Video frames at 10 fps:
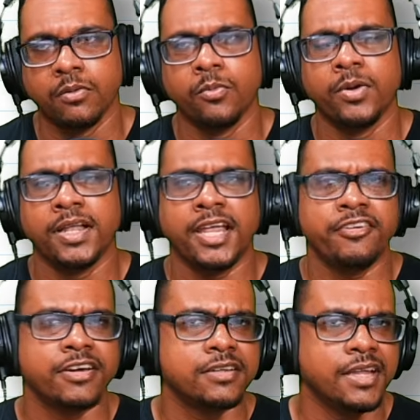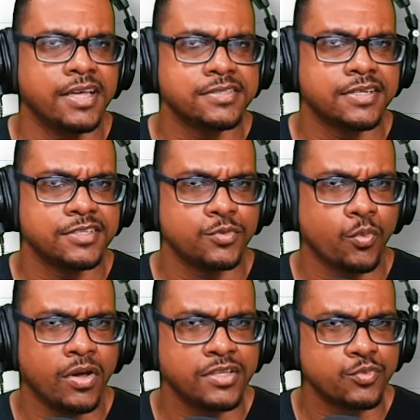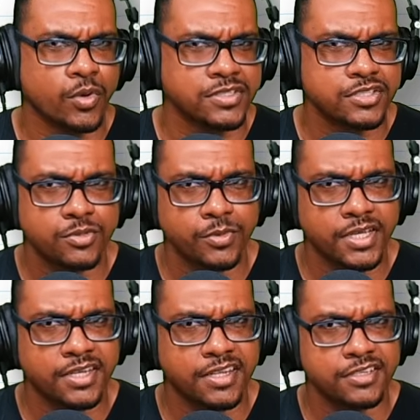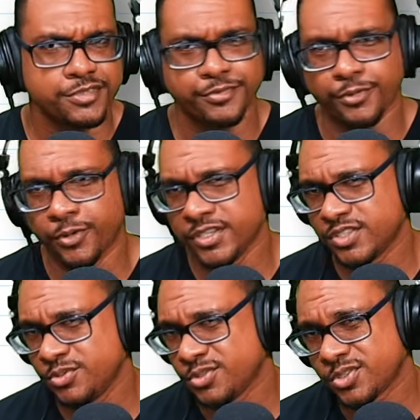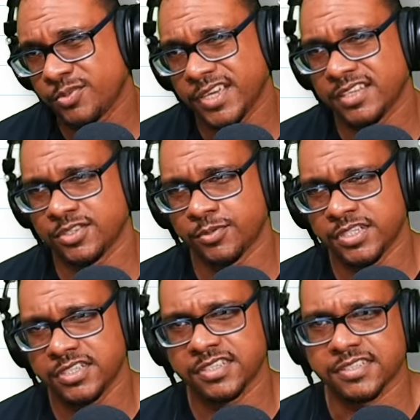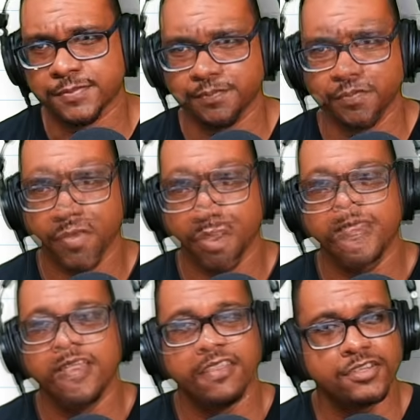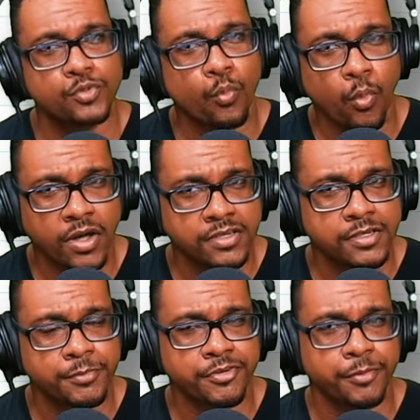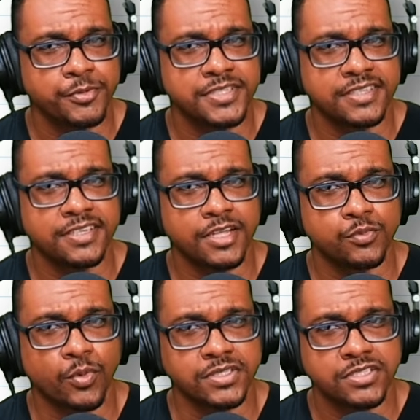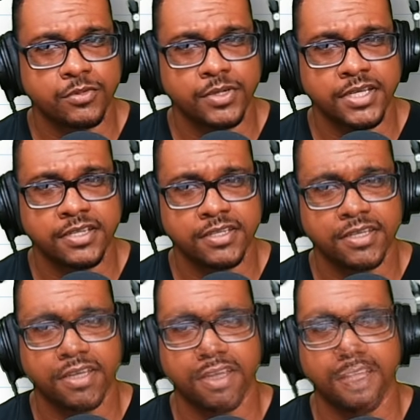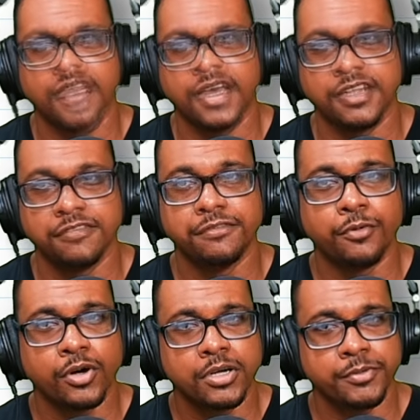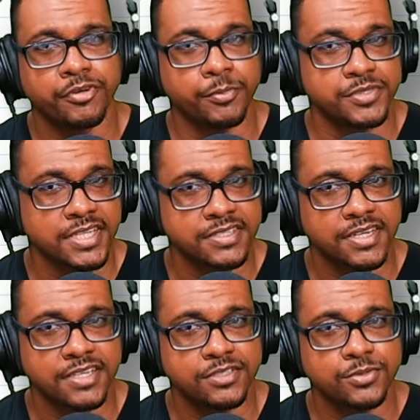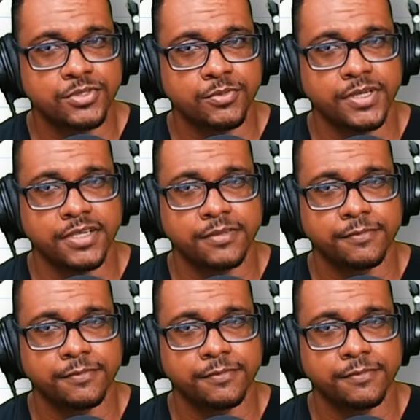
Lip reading: Well, I recognize that this 1 is 1 squared and this 4 is 2 squared. So watch this. This 1 could be represented as 1 squared, and the 4 could be represented as 2 squared.